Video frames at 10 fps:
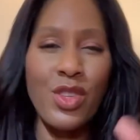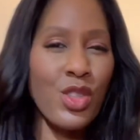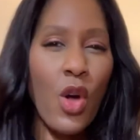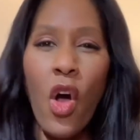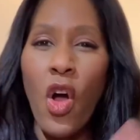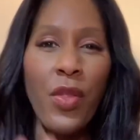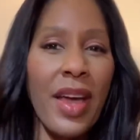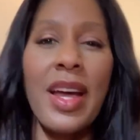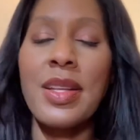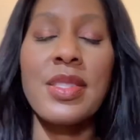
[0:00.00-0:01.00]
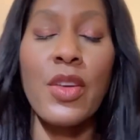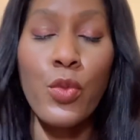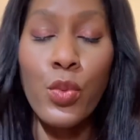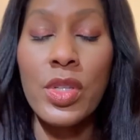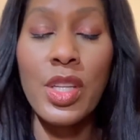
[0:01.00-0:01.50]
just all that kind of stuff
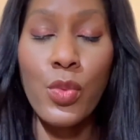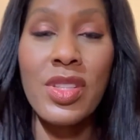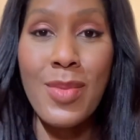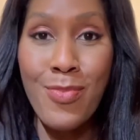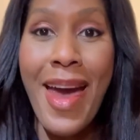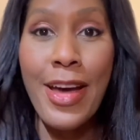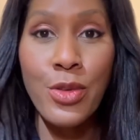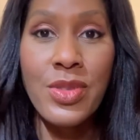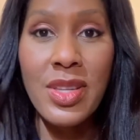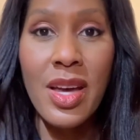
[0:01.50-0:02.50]
really, really matters to